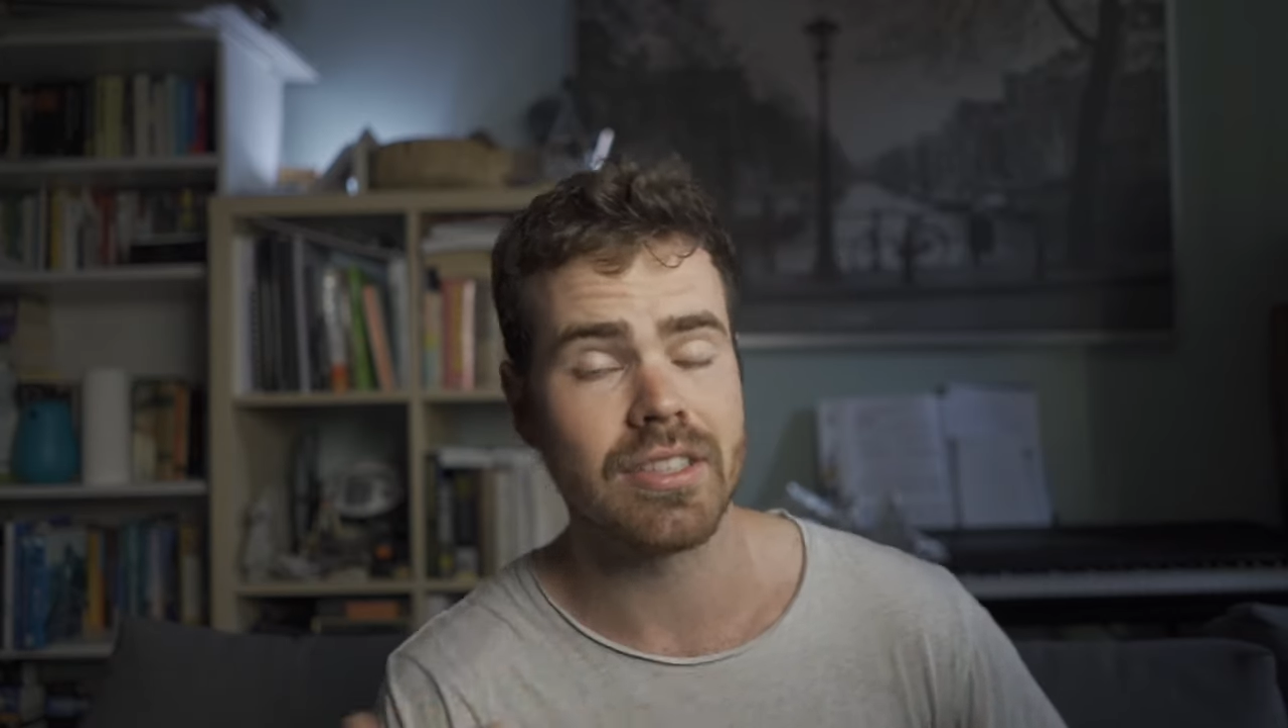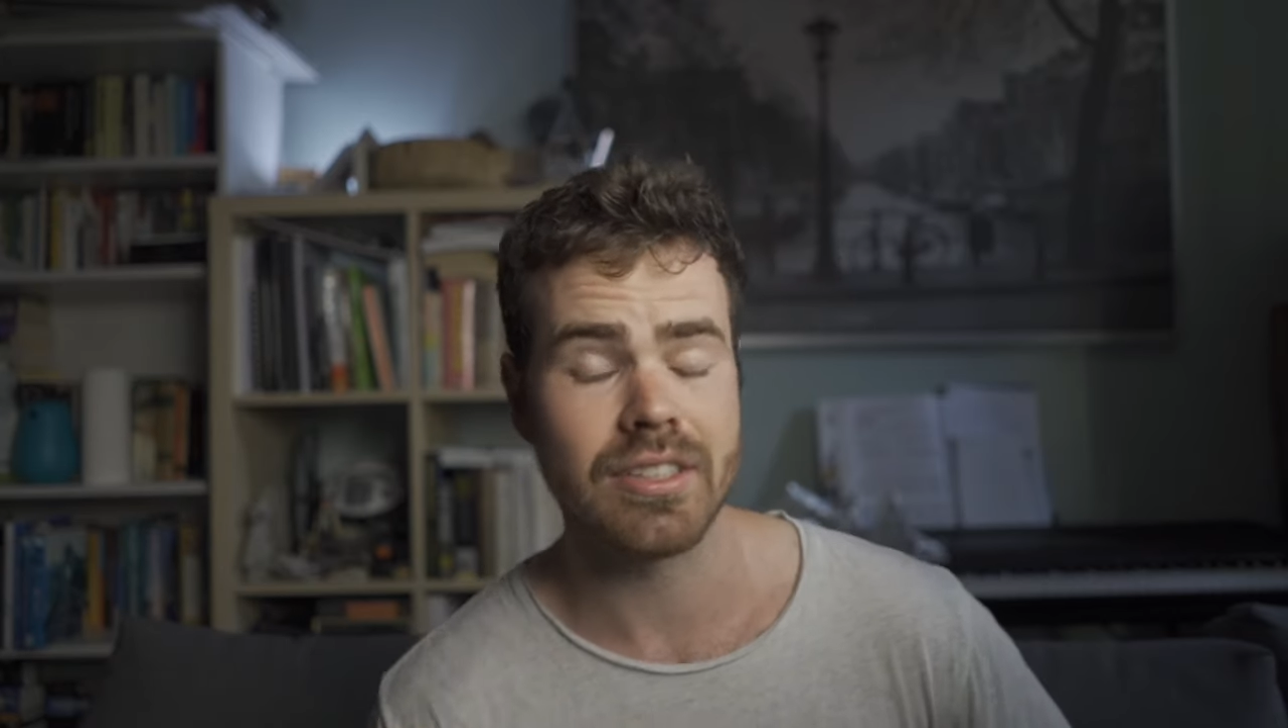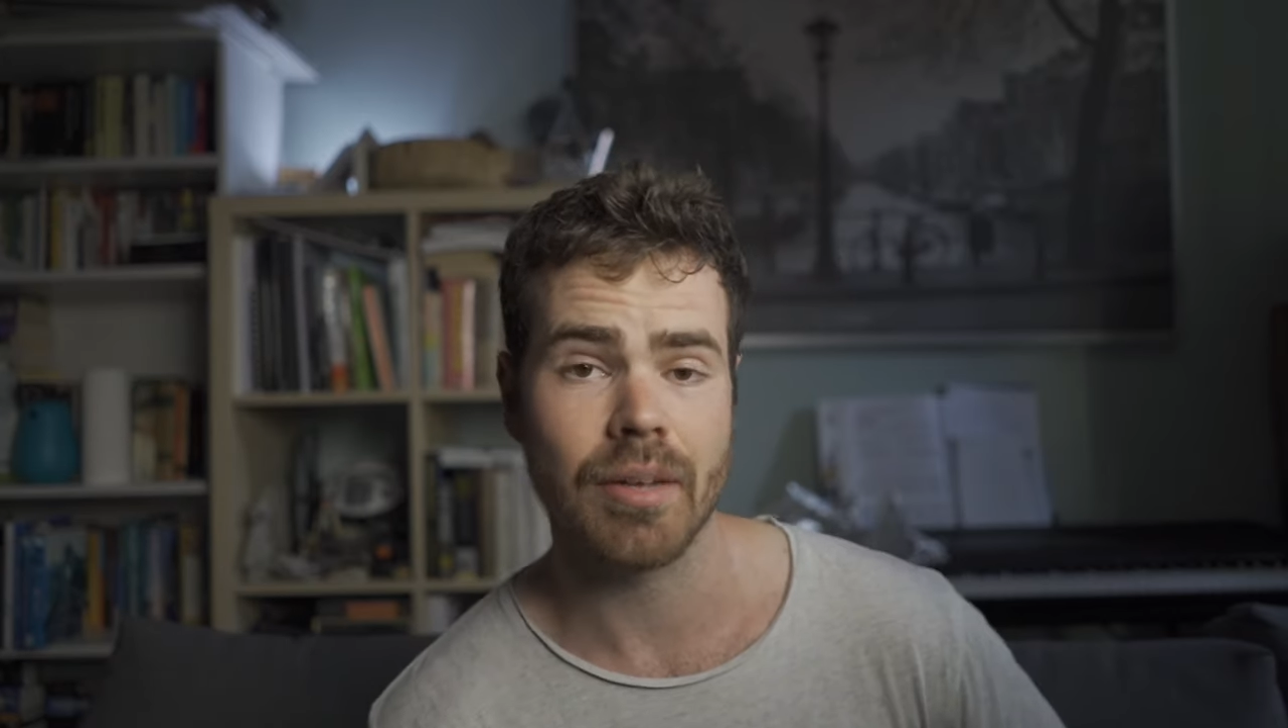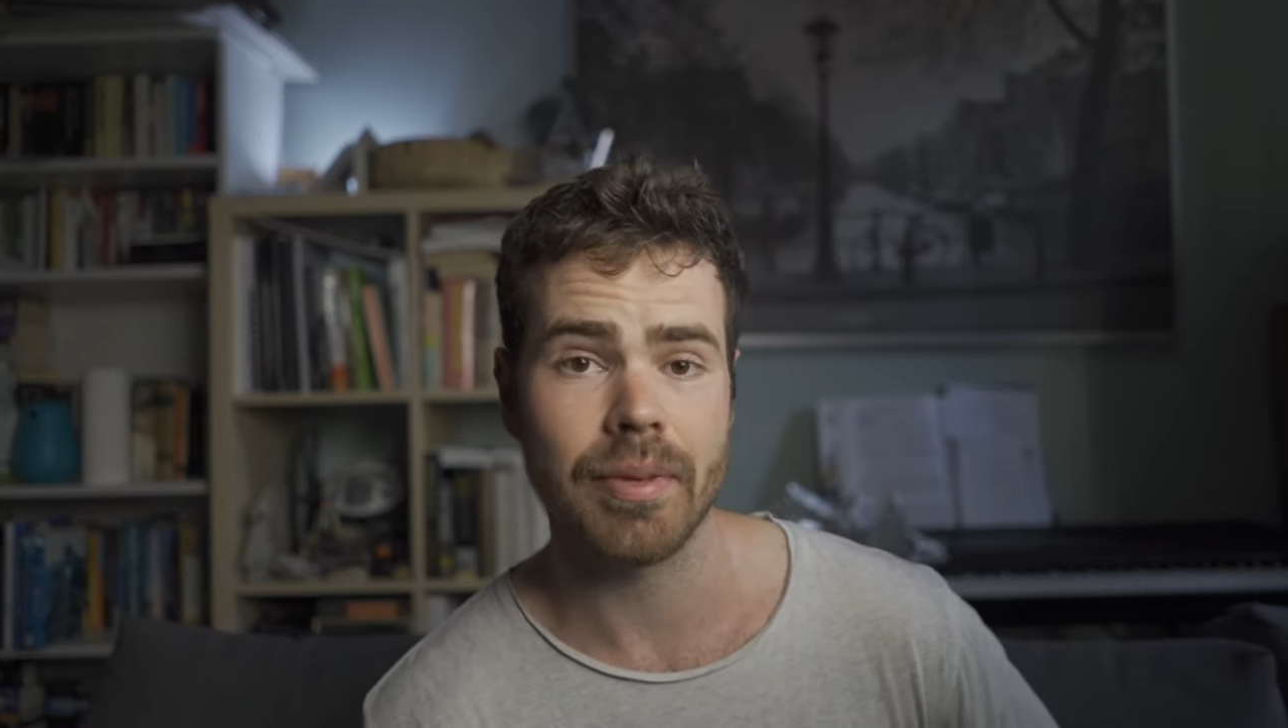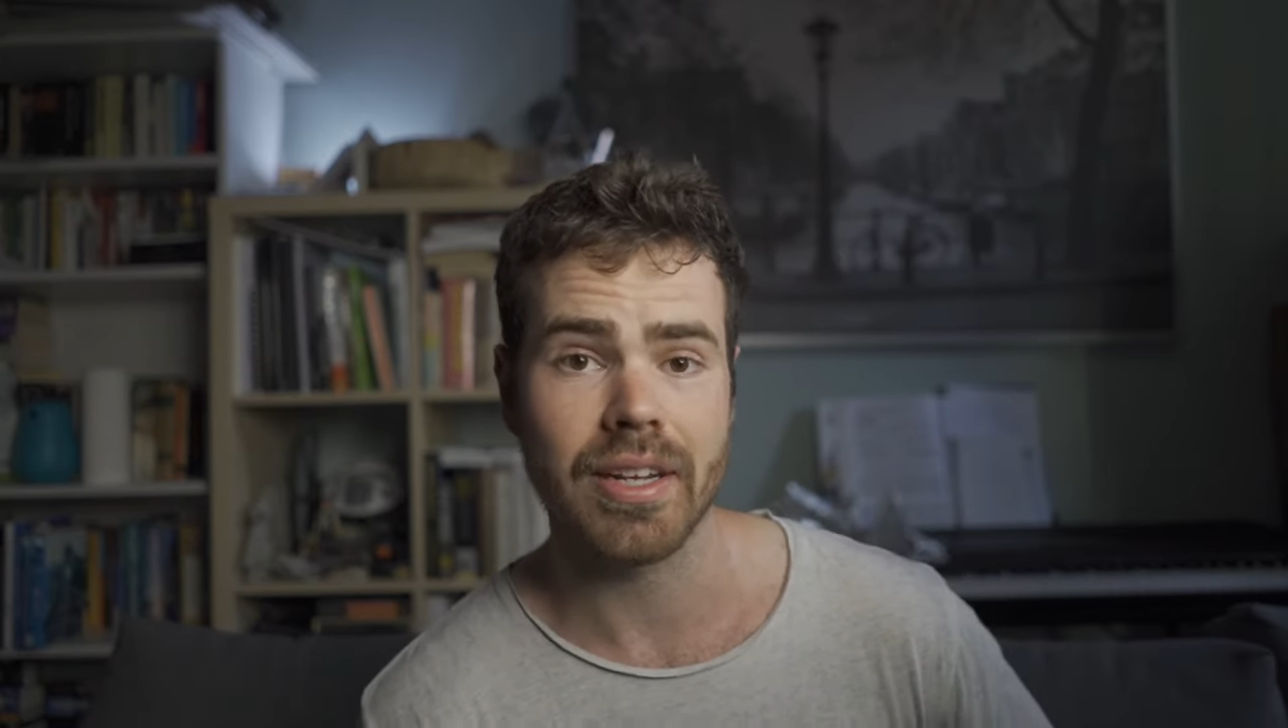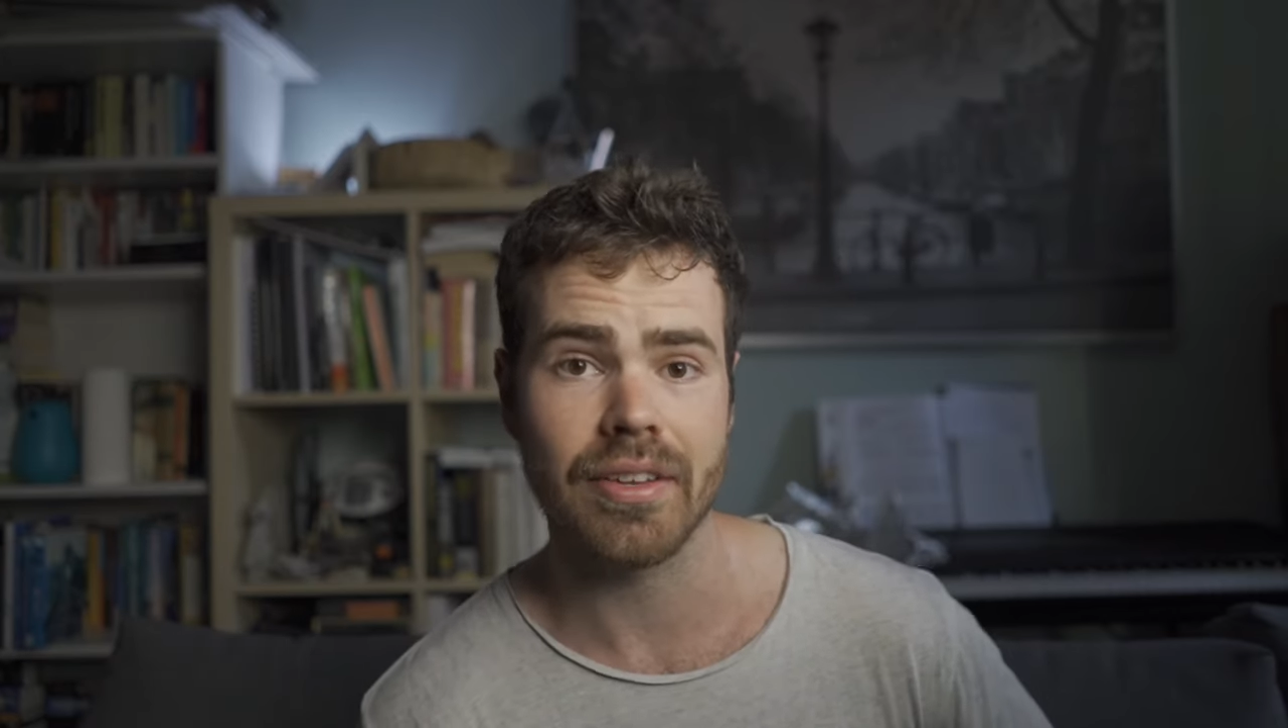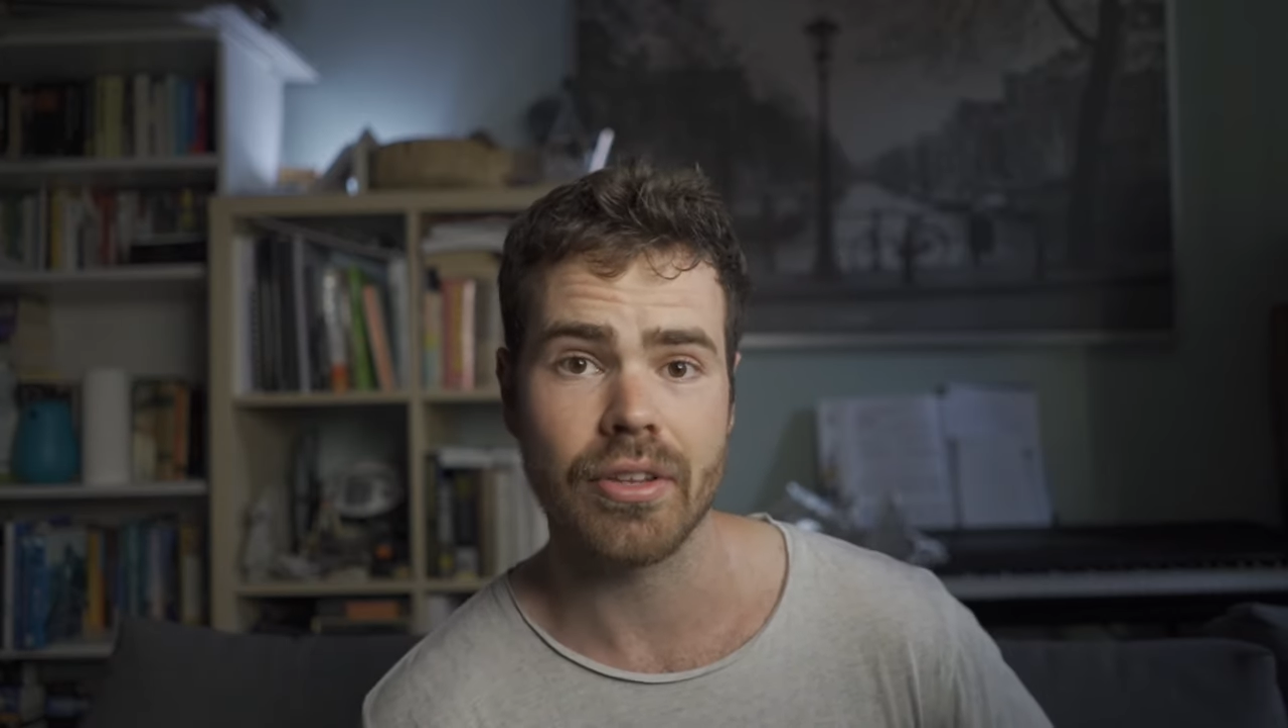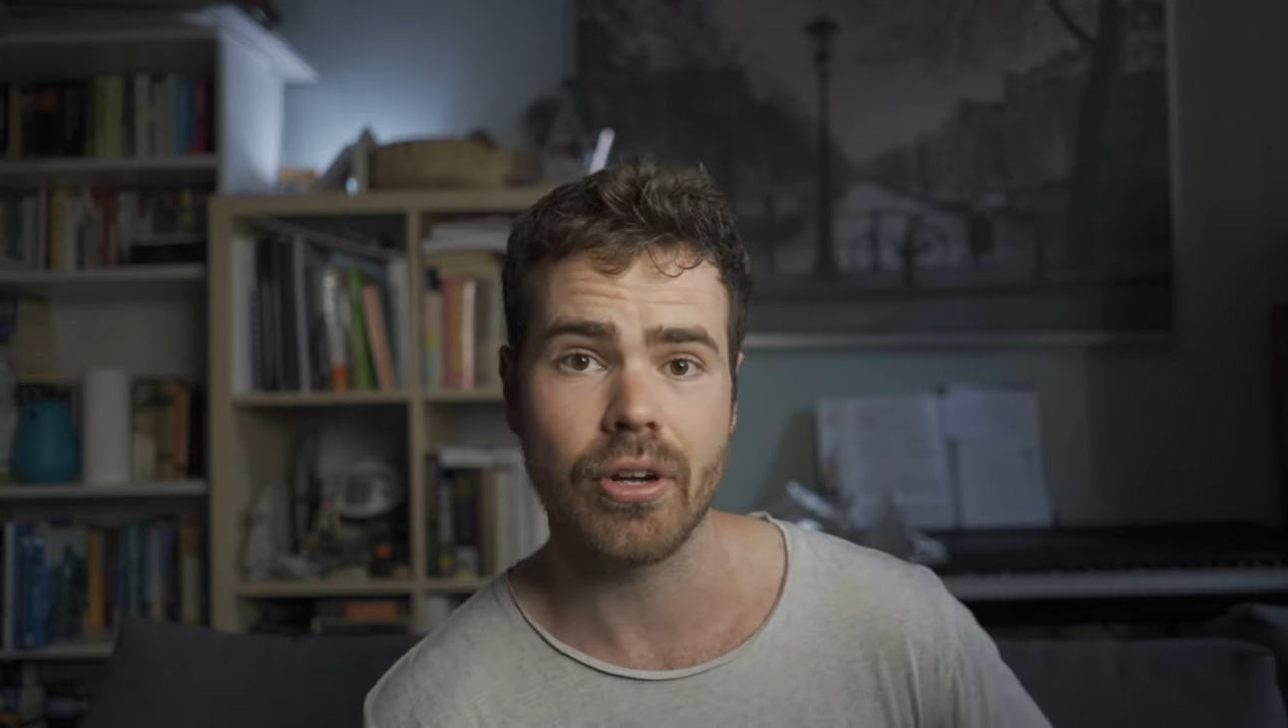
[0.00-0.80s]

it to something like